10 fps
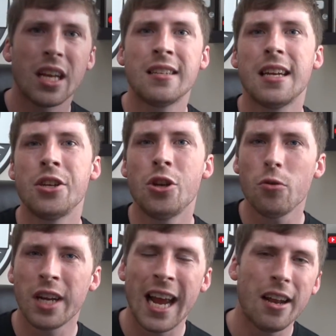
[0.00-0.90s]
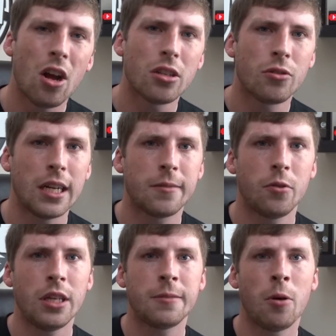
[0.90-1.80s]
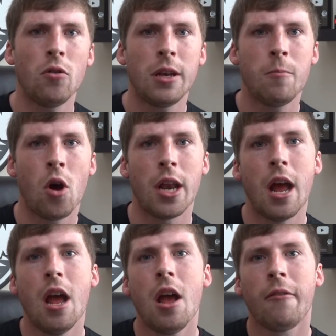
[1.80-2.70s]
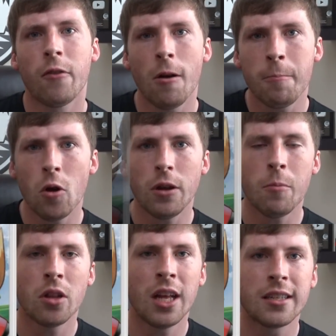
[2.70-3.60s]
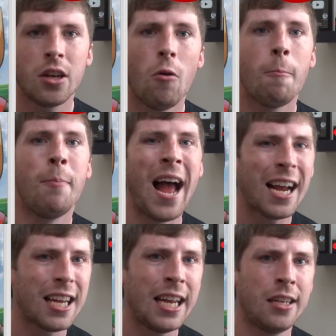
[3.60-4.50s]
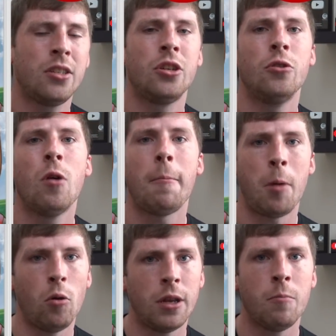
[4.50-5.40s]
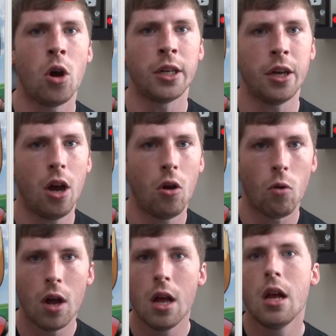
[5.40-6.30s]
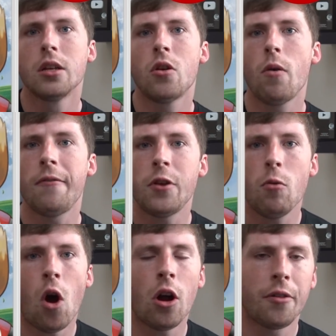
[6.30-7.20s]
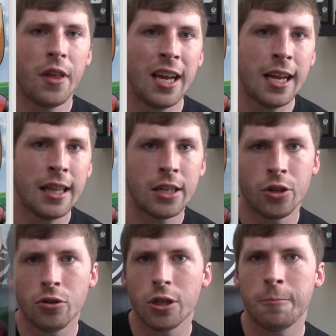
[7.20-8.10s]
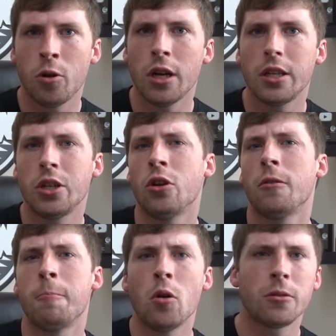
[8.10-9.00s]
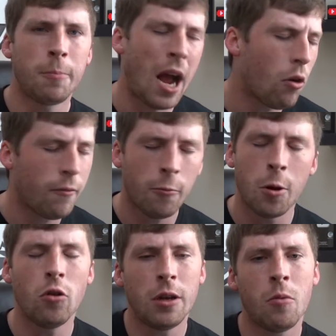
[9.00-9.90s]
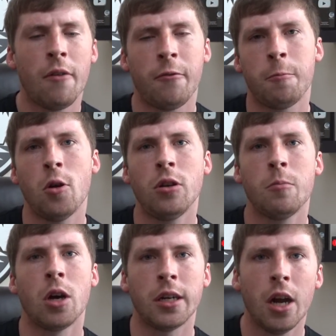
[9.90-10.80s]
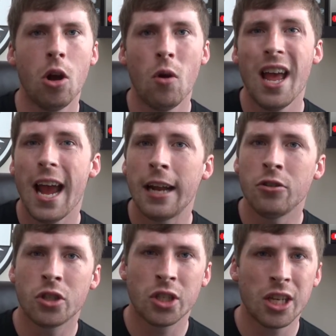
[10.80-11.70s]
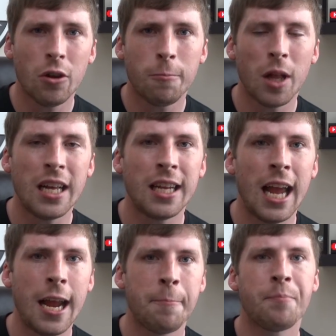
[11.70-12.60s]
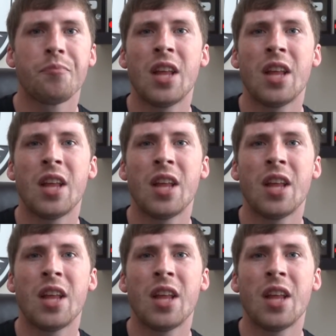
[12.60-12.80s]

is that you cannot transfer these Pokemon from Pokemon Let's Go back into Pokemon Go. So if you are thinking that you should put your most powerful Pokemon for Pokemon Go and you still play the game,